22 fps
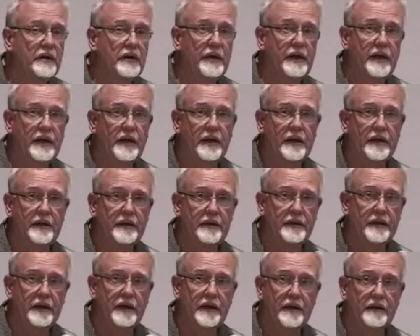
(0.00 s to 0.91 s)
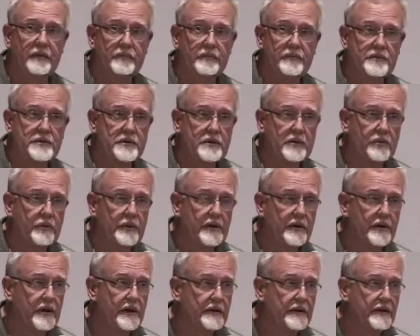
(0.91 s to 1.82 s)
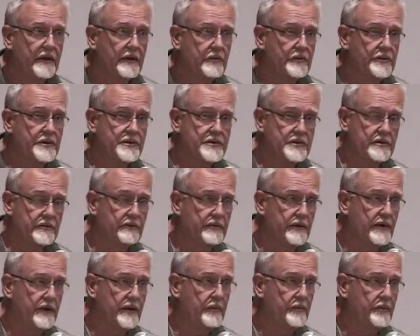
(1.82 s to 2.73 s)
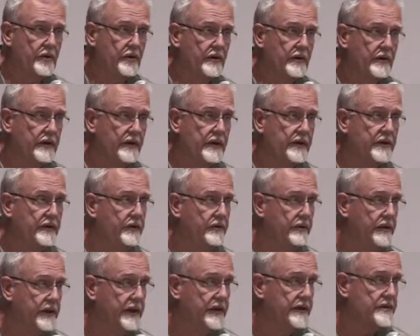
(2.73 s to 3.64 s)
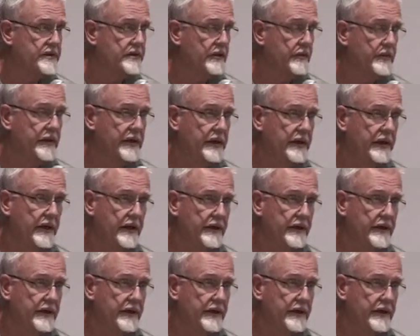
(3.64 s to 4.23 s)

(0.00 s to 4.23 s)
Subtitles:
And so we thought that was very important, that you needed somebody to